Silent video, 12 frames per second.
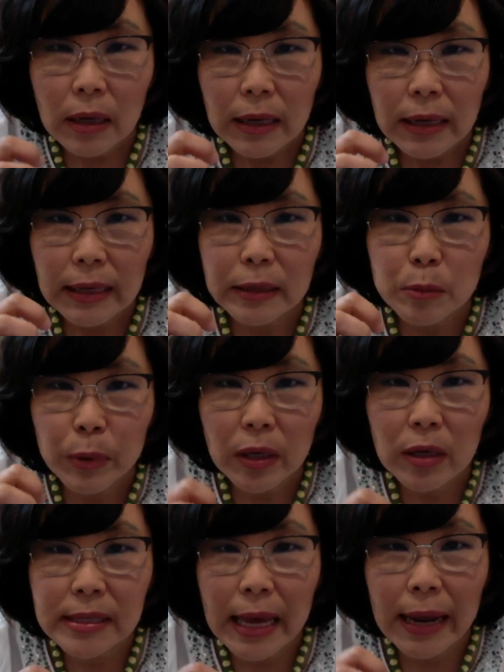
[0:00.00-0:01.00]
it's
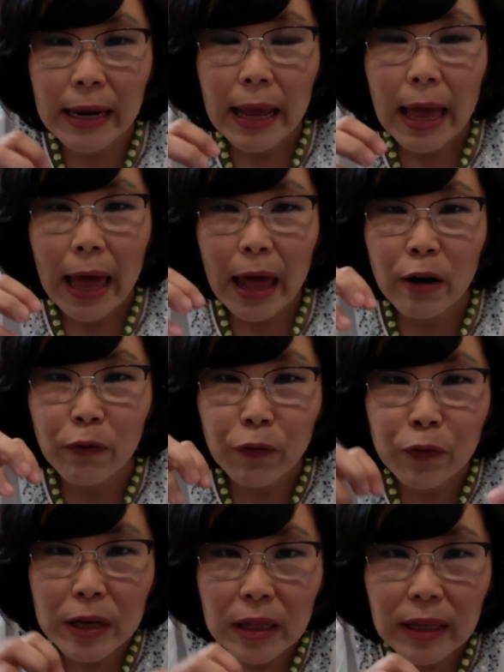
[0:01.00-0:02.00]
because, and
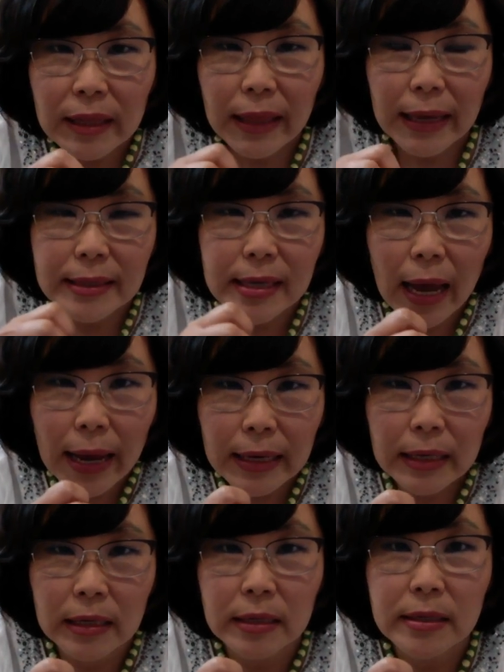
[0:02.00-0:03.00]
feeling that
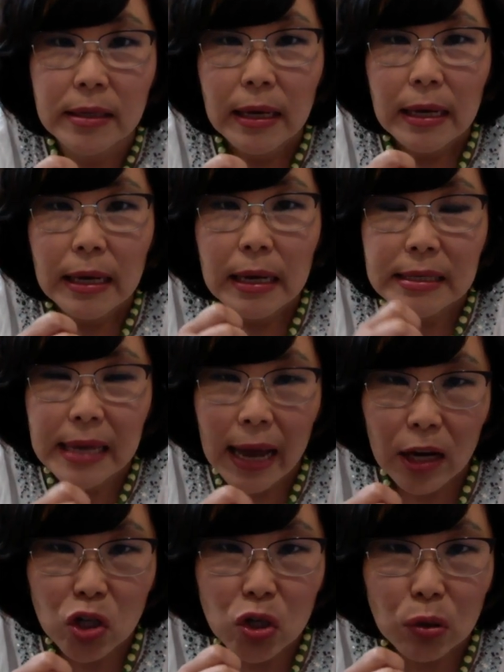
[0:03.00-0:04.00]
tightness is
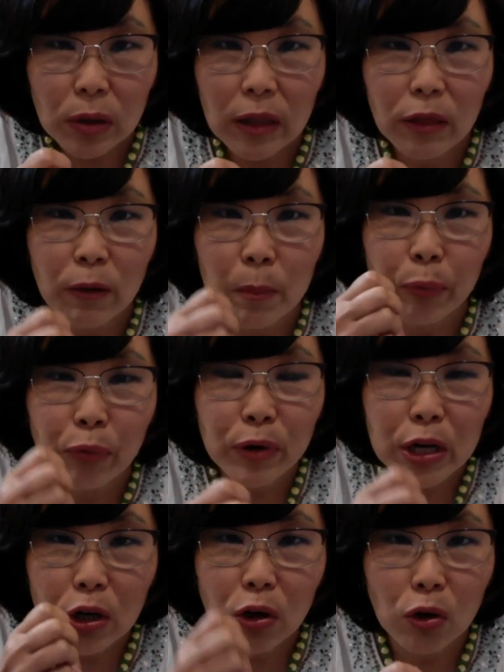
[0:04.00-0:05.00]
actually the
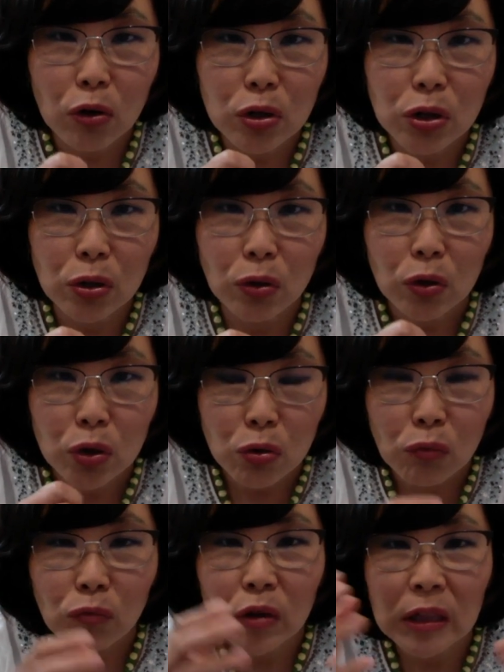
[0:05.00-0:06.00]
precursor to
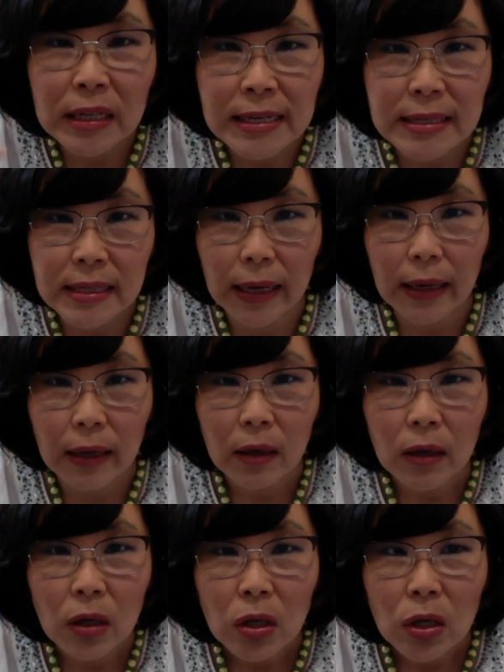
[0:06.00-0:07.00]
releasing.
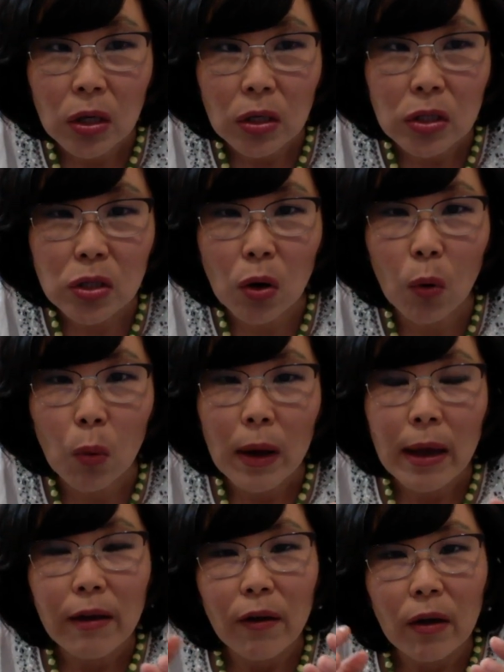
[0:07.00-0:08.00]
So
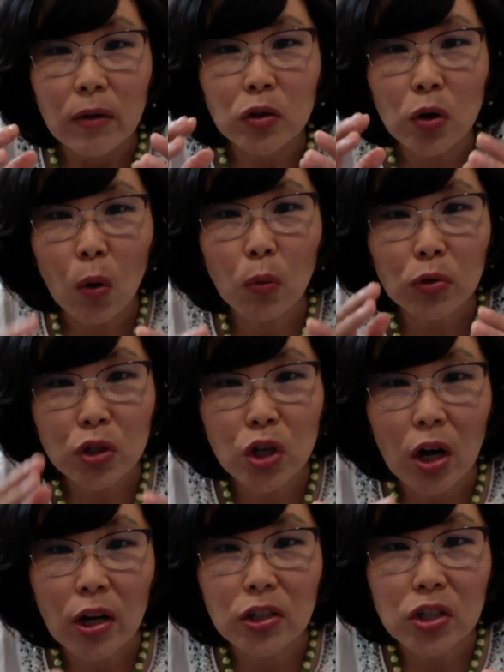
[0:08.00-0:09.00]
don't
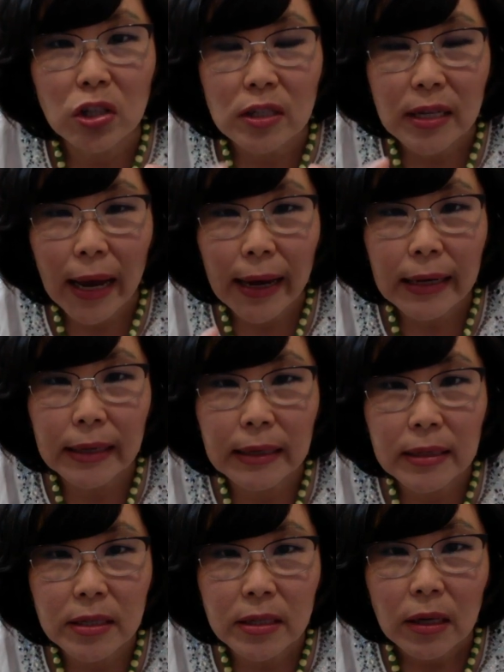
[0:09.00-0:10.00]
judge the
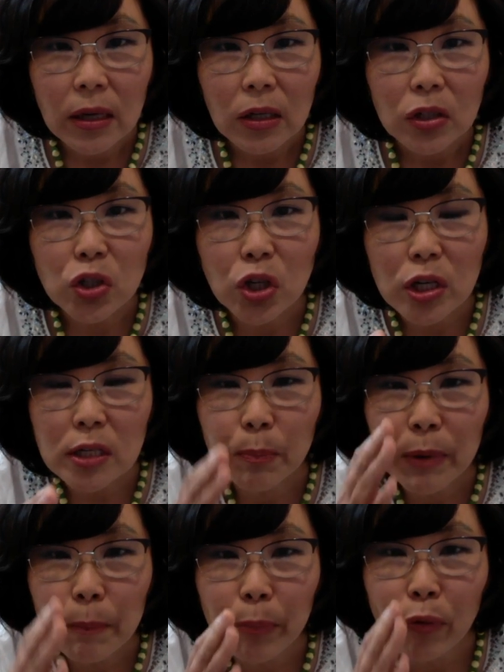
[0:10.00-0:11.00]
tightness, just
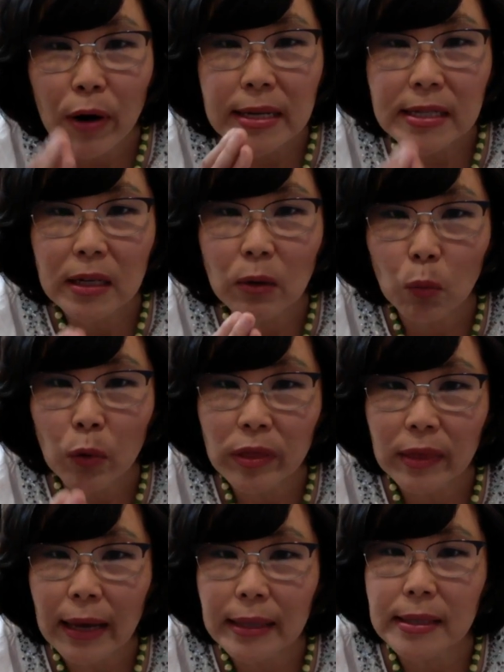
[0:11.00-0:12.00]
be present with
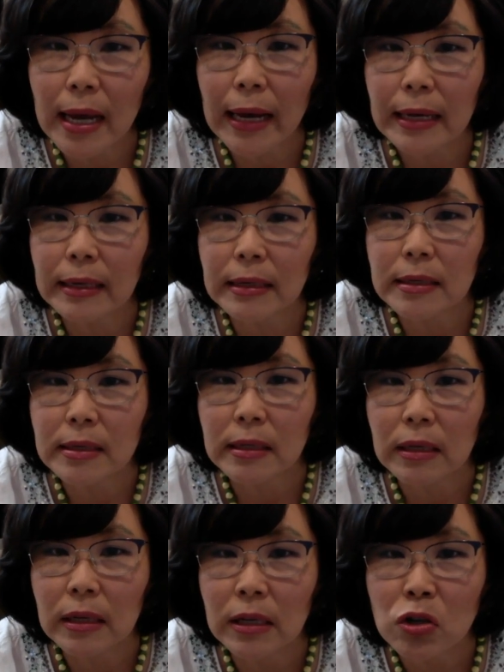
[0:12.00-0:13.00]
that tightness
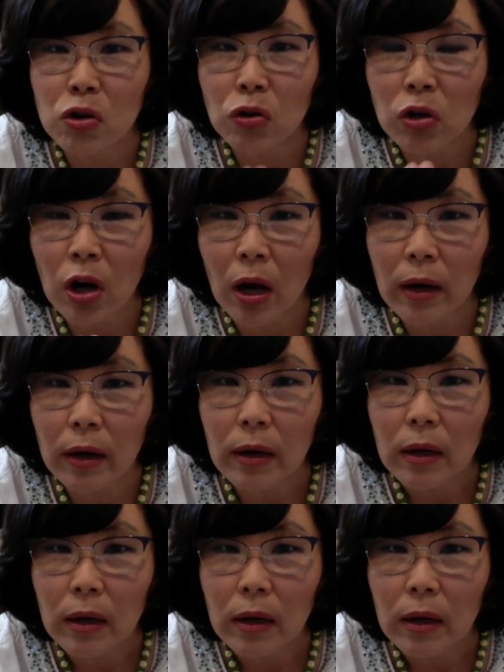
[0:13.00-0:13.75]
in your gut.